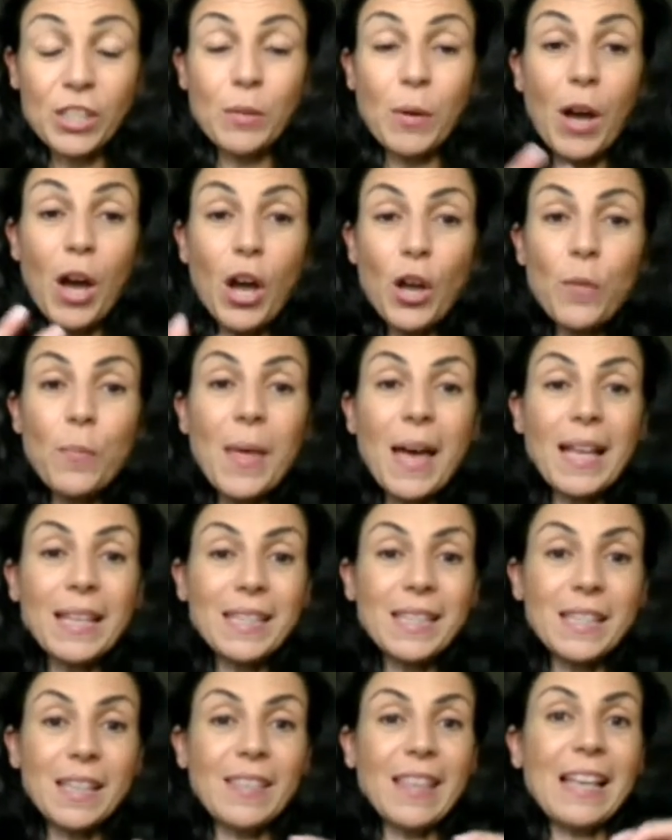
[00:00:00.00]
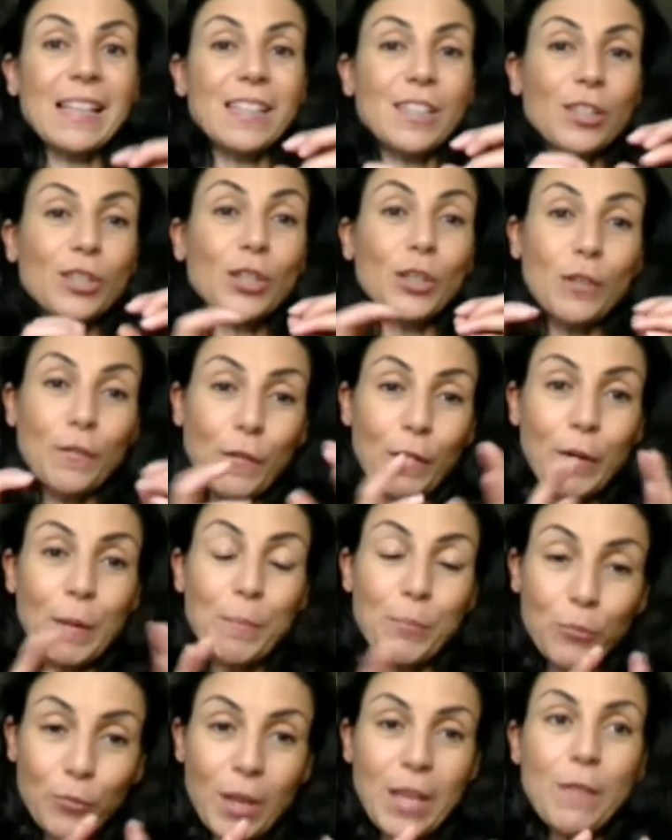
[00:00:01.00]
So I hope that's a sort of very
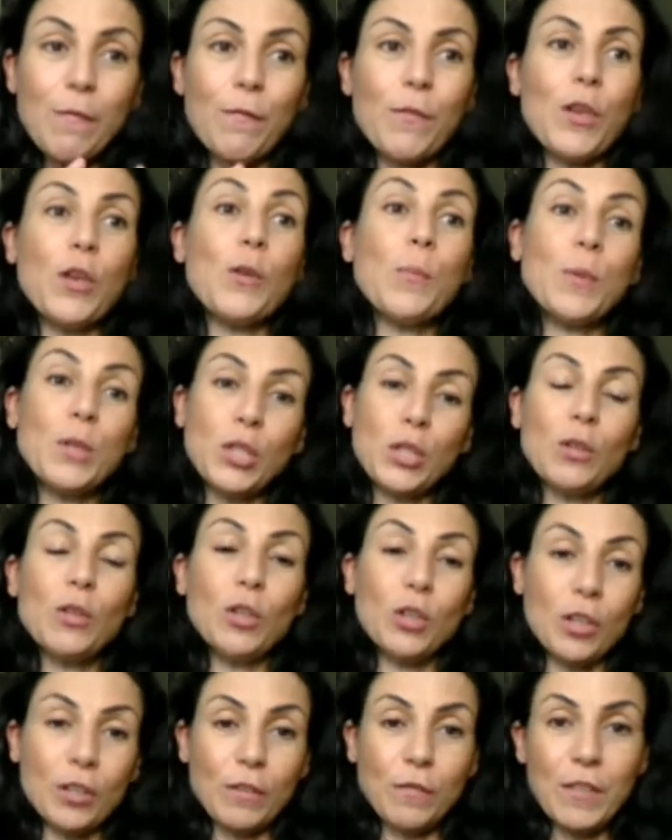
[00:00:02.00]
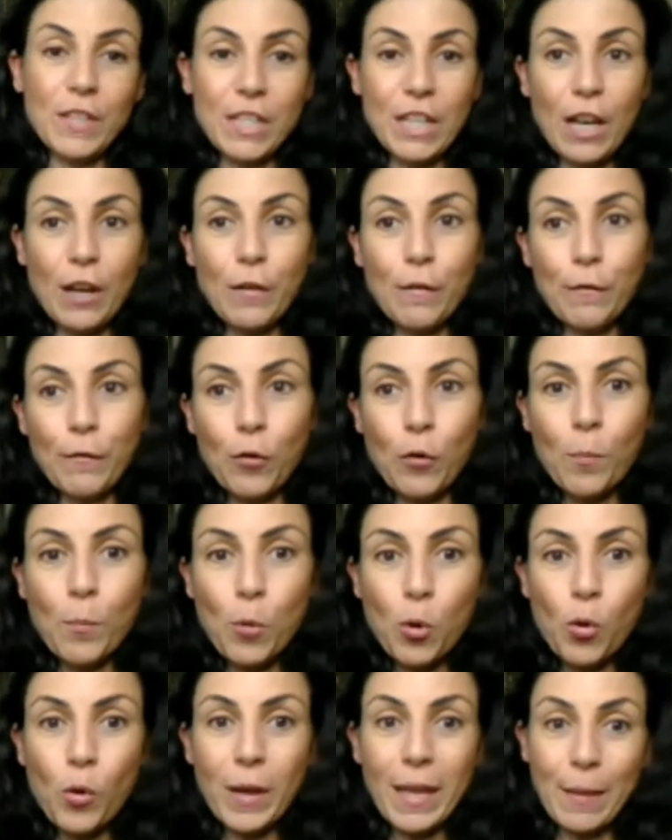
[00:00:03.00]
brief view, but do look at the video for
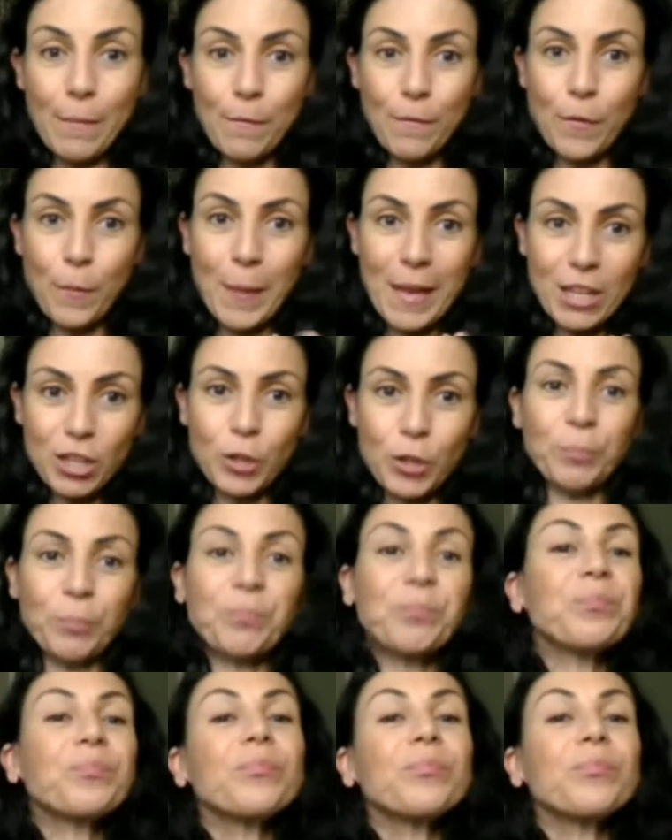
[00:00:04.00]
more information.